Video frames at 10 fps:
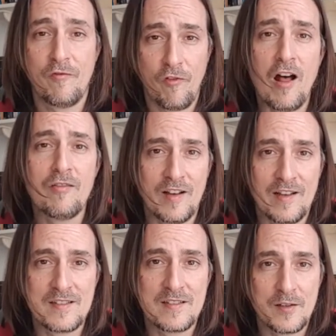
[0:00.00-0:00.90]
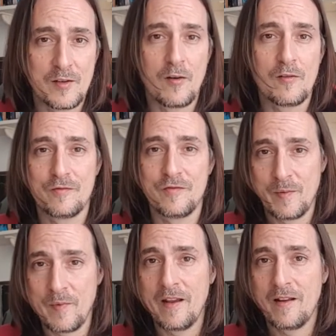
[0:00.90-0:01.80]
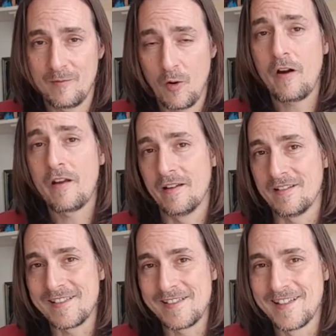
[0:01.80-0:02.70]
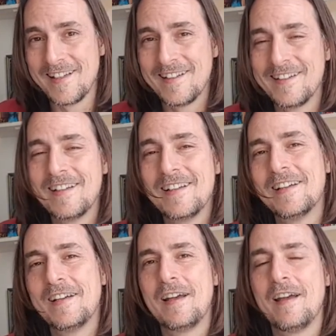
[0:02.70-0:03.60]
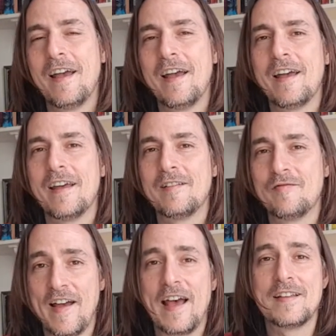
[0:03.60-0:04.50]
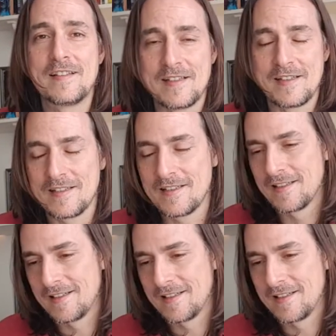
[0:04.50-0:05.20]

vulvas, you know, female organs, and phalluses